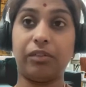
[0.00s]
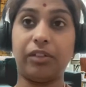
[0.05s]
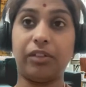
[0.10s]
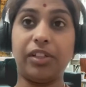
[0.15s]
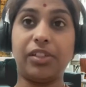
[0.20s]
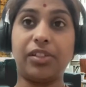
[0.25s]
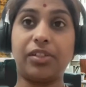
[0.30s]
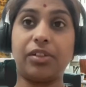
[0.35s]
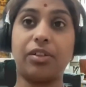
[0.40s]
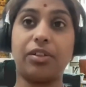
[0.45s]

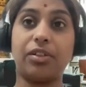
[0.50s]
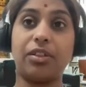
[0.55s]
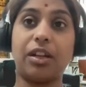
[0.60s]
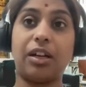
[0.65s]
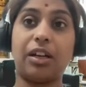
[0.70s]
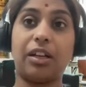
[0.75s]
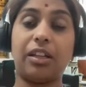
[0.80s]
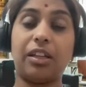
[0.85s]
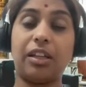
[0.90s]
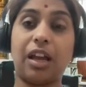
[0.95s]
research
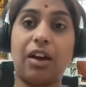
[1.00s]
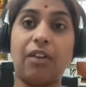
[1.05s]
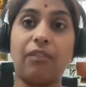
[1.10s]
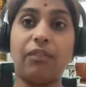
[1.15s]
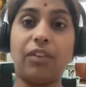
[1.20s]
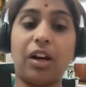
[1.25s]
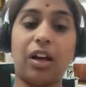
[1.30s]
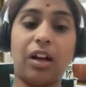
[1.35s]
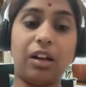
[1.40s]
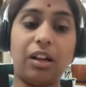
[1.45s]
that they
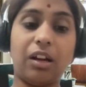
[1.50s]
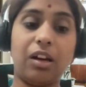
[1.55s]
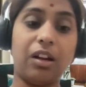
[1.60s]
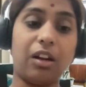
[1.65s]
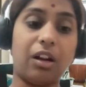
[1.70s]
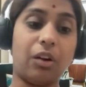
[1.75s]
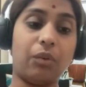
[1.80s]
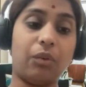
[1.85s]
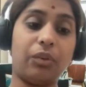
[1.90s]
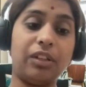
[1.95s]
have done
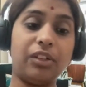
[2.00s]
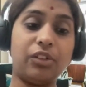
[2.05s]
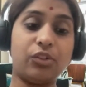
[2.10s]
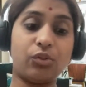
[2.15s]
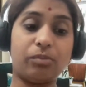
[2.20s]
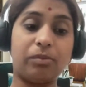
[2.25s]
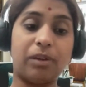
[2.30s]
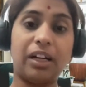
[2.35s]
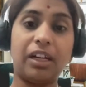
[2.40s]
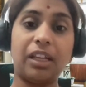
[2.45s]
around the
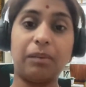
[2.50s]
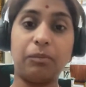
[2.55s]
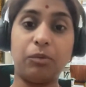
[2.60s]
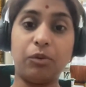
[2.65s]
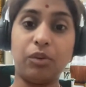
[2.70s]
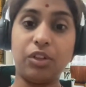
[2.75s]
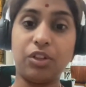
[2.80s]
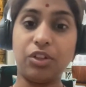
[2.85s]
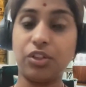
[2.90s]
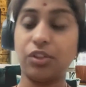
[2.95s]
somatic
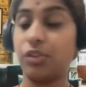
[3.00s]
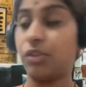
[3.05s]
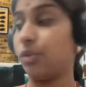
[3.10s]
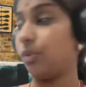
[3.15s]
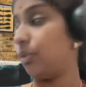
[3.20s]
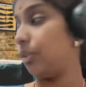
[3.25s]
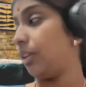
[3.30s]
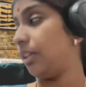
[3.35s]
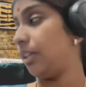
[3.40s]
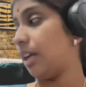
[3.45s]
mutation
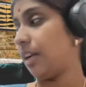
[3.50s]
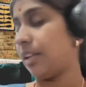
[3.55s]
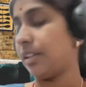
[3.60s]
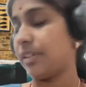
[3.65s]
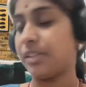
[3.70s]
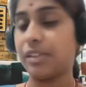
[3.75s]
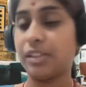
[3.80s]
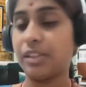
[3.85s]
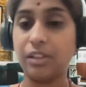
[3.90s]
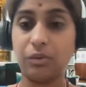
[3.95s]
theory, that
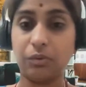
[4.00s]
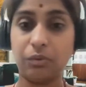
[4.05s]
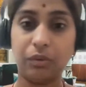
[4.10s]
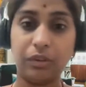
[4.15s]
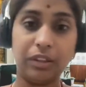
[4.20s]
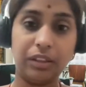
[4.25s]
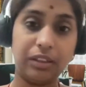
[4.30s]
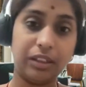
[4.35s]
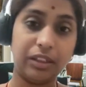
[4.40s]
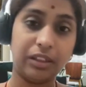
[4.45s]
is the
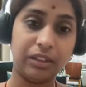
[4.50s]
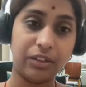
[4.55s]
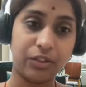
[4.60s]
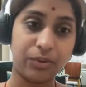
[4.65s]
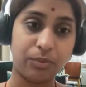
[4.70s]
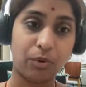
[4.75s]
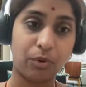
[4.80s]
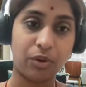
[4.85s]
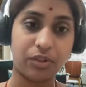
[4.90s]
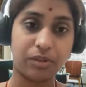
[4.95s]
only thing
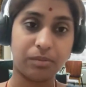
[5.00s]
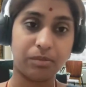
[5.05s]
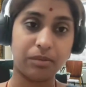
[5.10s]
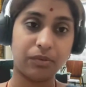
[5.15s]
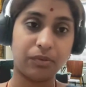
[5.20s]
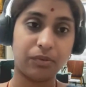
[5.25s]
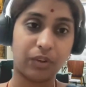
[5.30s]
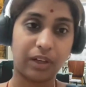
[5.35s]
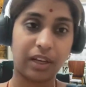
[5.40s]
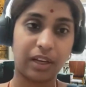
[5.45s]

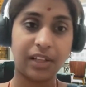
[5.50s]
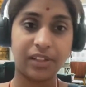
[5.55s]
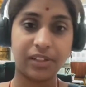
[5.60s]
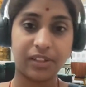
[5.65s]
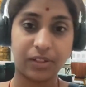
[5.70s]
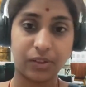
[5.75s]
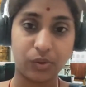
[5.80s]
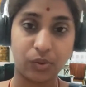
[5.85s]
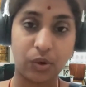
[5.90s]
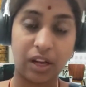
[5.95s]
responsible for
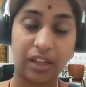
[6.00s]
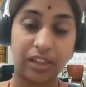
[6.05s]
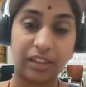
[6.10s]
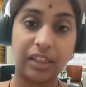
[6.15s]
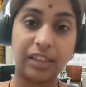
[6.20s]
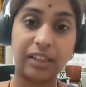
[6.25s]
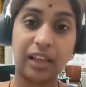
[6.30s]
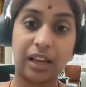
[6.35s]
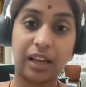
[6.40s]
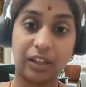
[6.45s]
cancer. So I
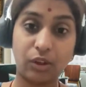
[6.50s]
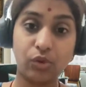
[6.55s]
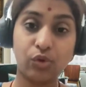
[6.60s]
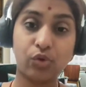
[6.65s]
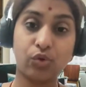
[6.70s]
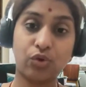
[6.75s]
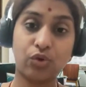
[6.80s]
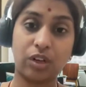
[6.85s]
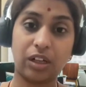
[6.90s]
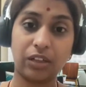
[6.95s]
think, thank you,
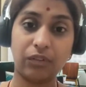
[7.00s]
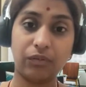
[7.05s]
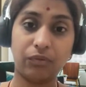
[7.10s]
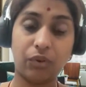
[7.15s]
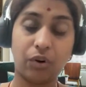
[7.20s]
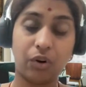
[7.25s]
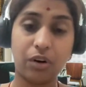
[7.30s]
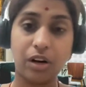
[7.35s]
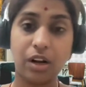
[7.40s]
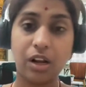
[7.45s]
Sushant,
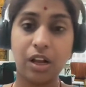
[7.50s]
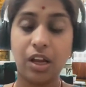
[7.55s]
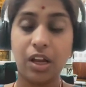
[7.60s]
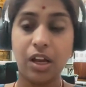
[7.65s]
for